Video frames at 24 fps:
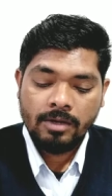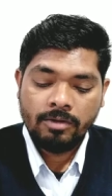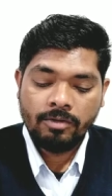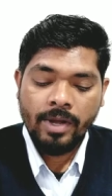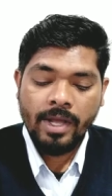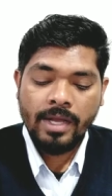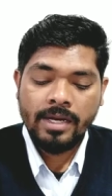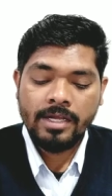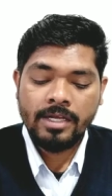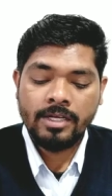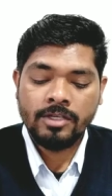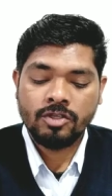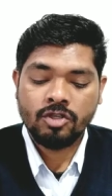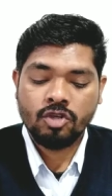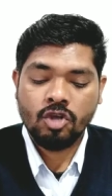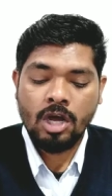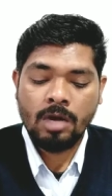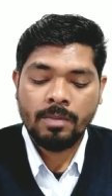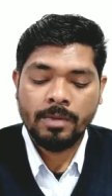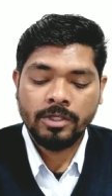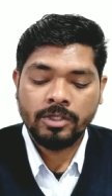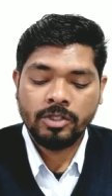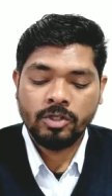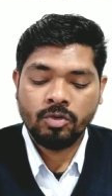rain is
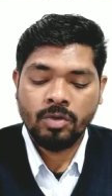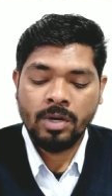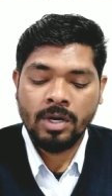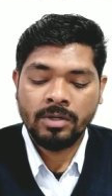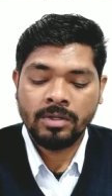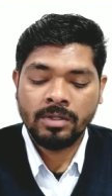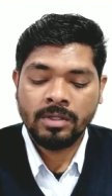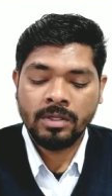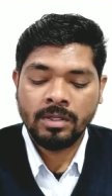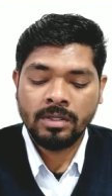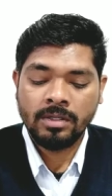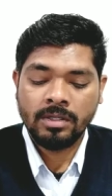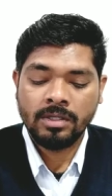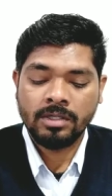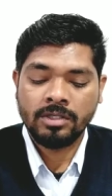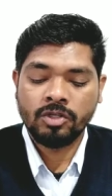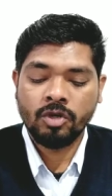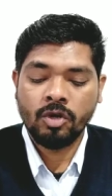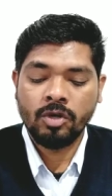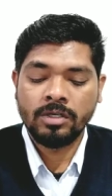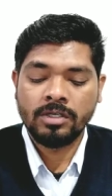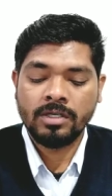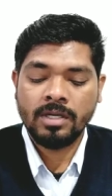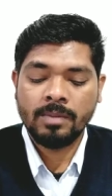common throughout the
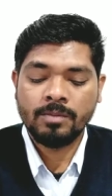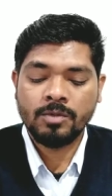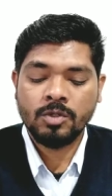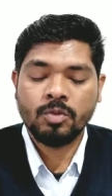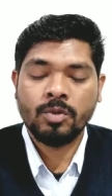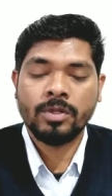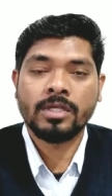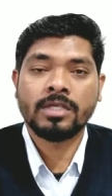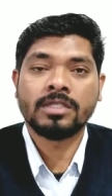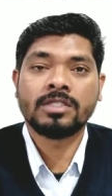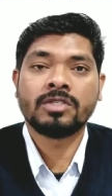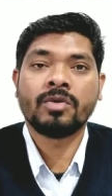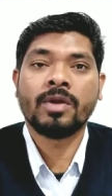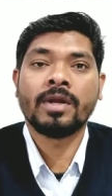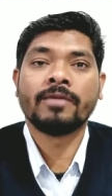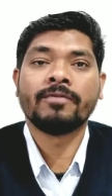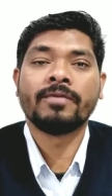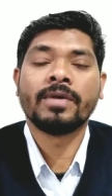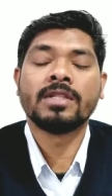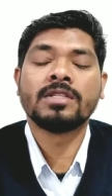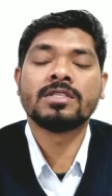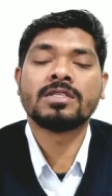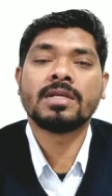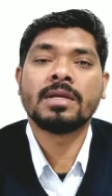doldrums where the
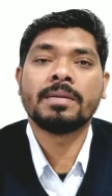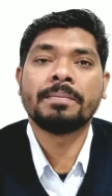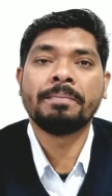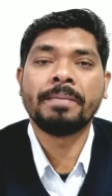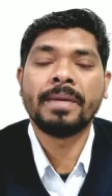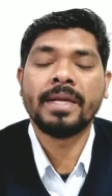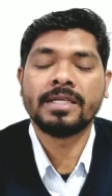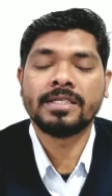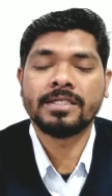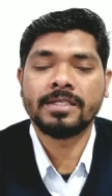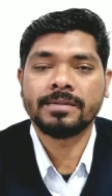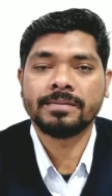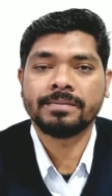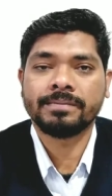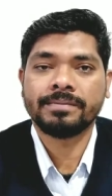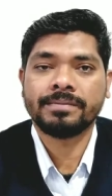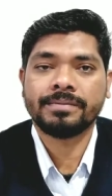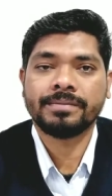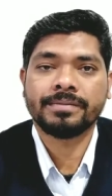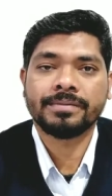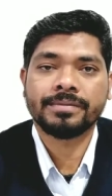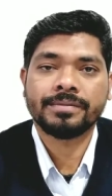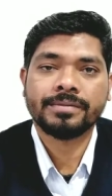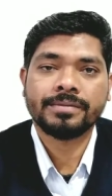trade winds meet.
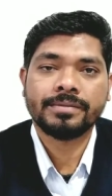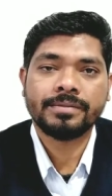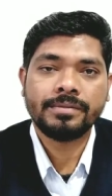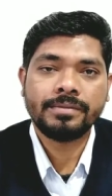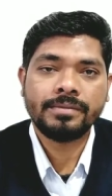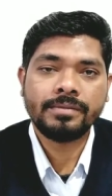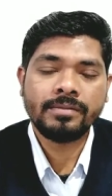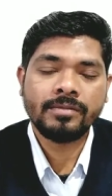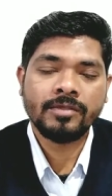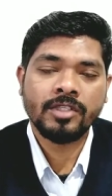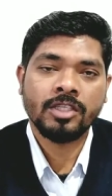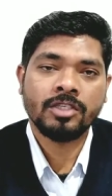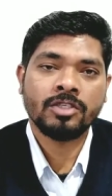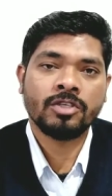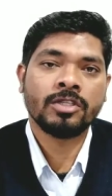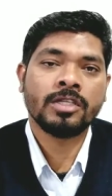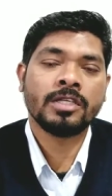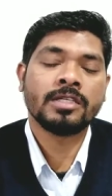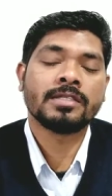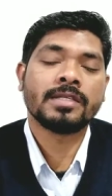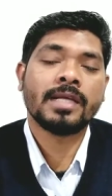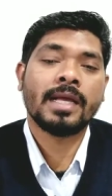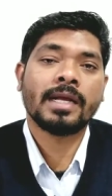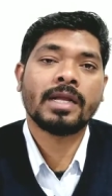So,
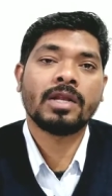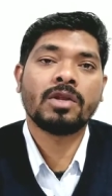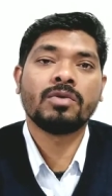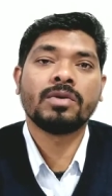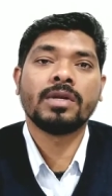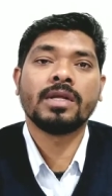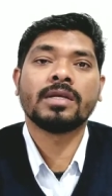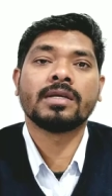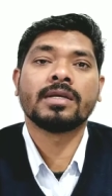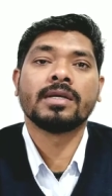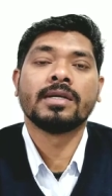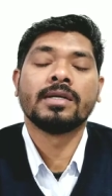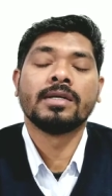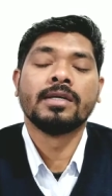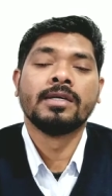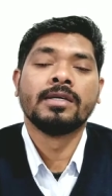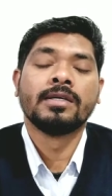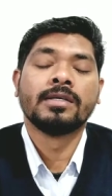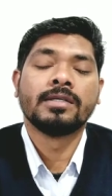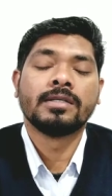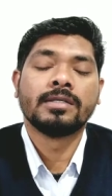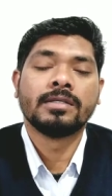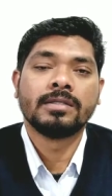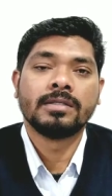this cyclonic
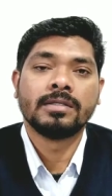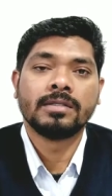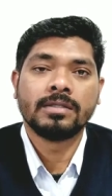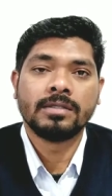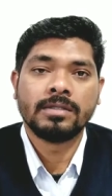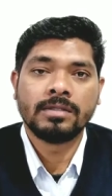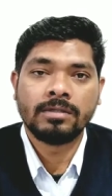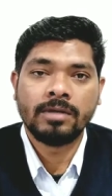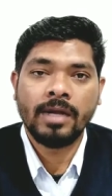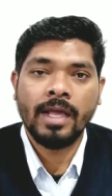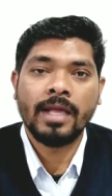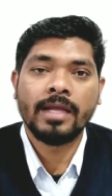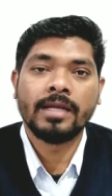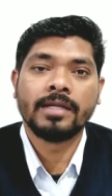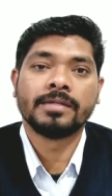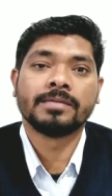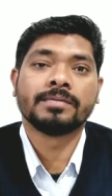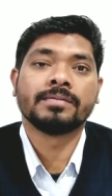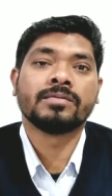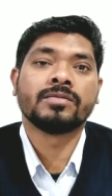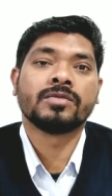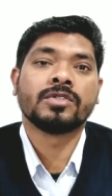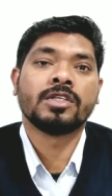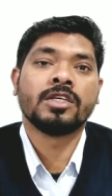
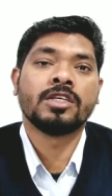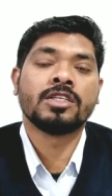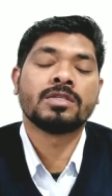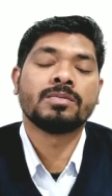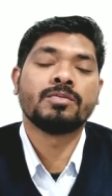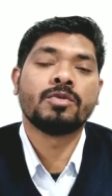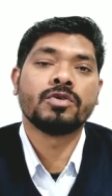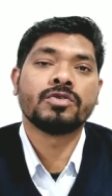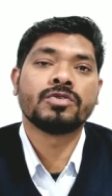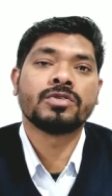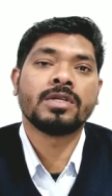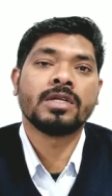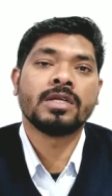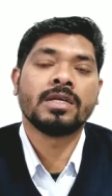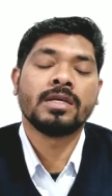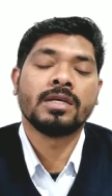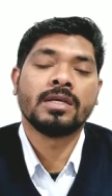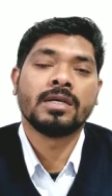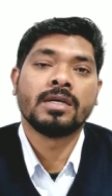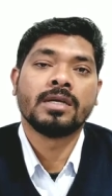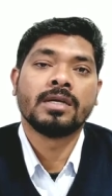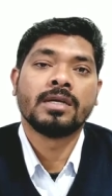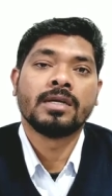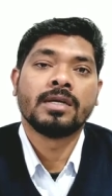rain is mostly
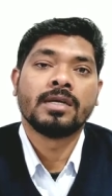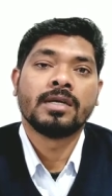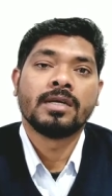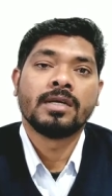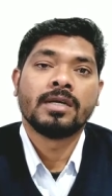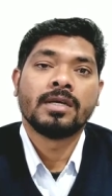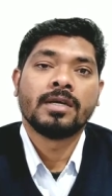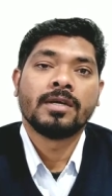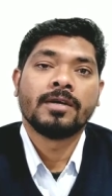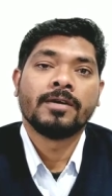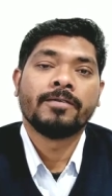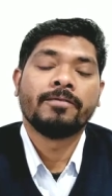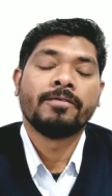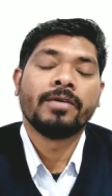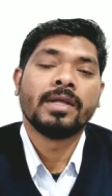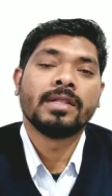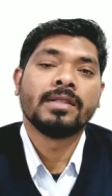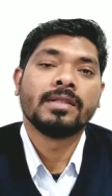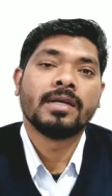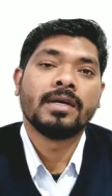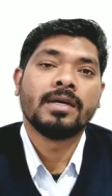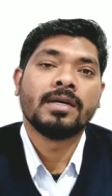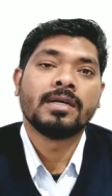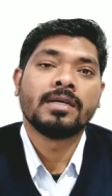
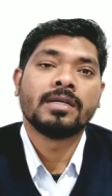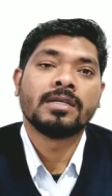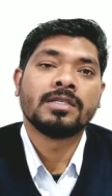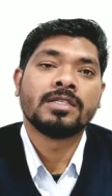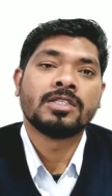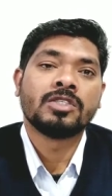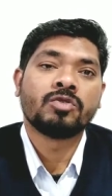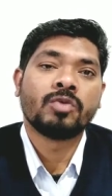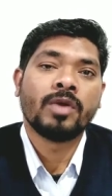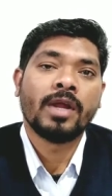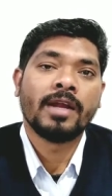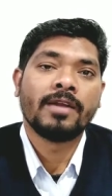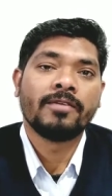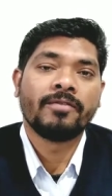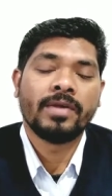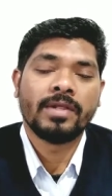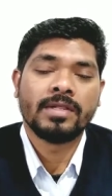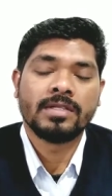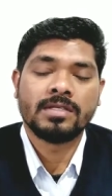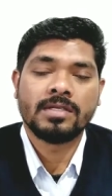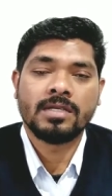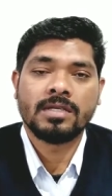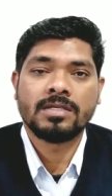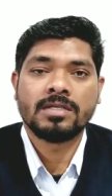when the trade
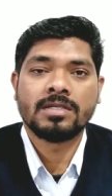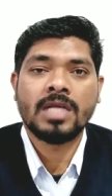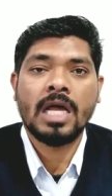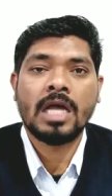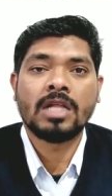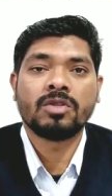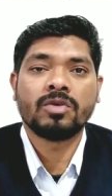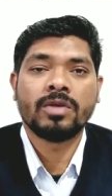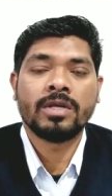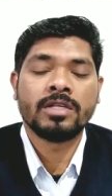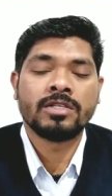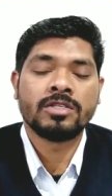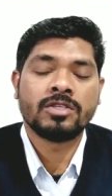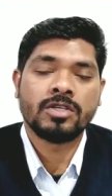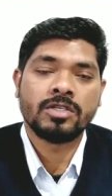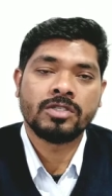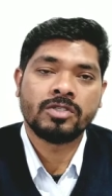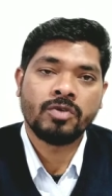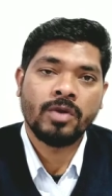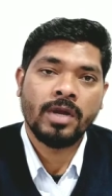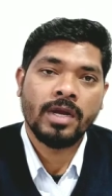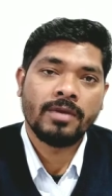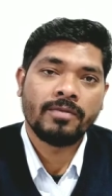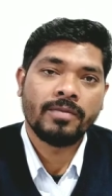winds, southeast
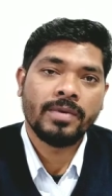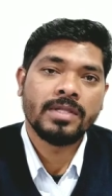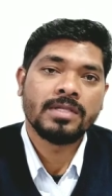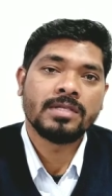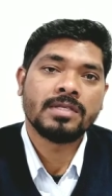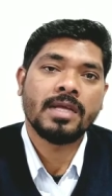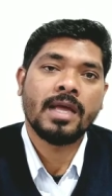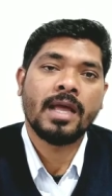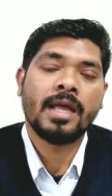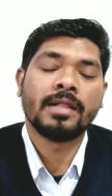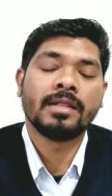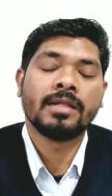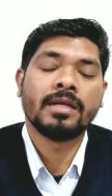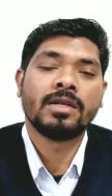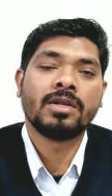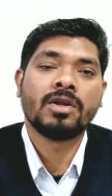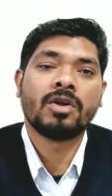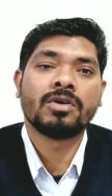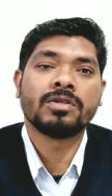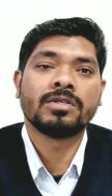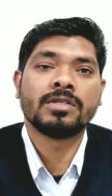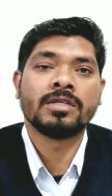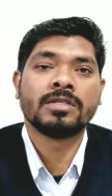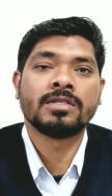trade winds and the
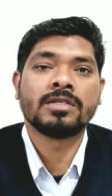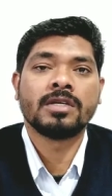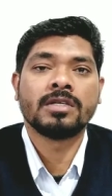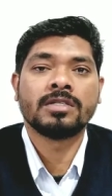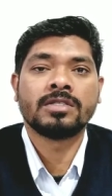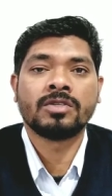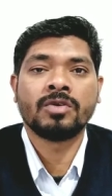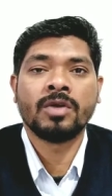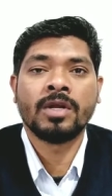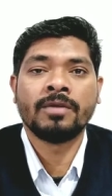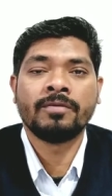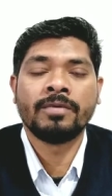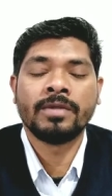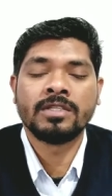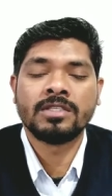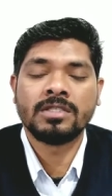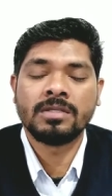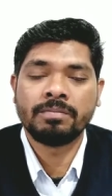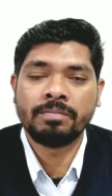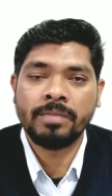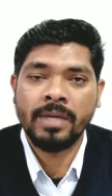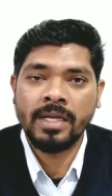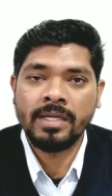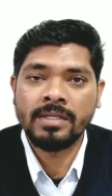northeast trade
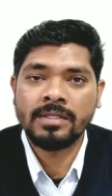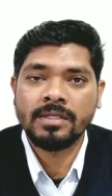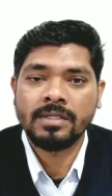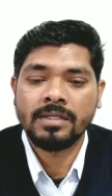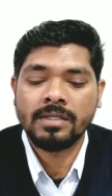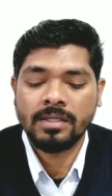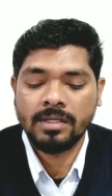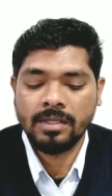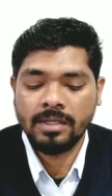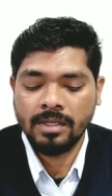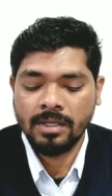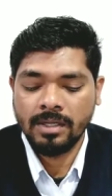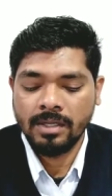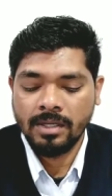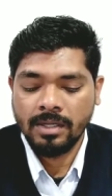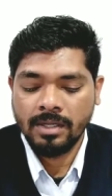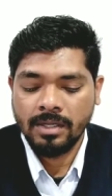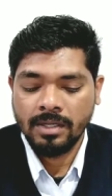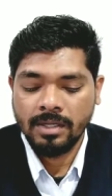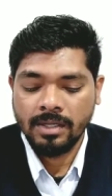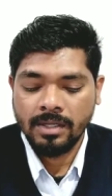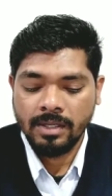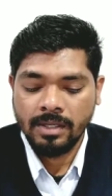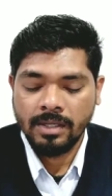winds meet,
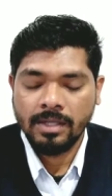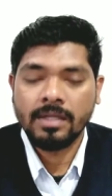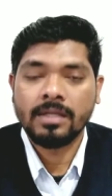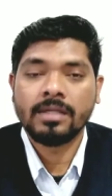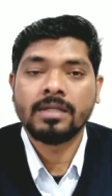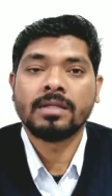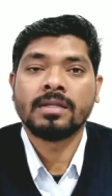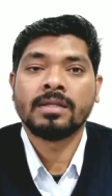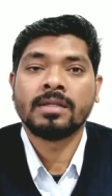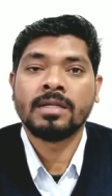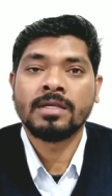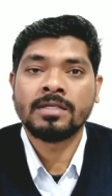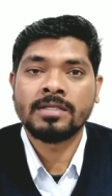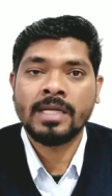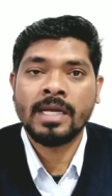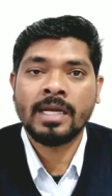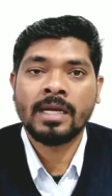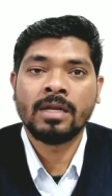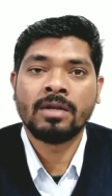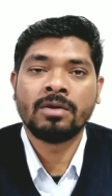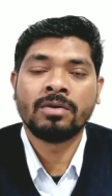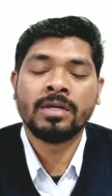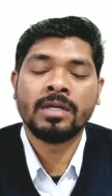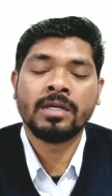the
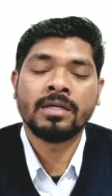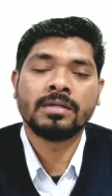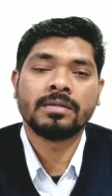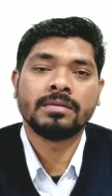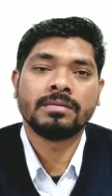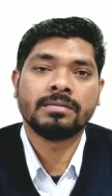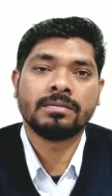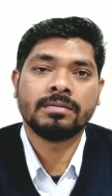cyclonic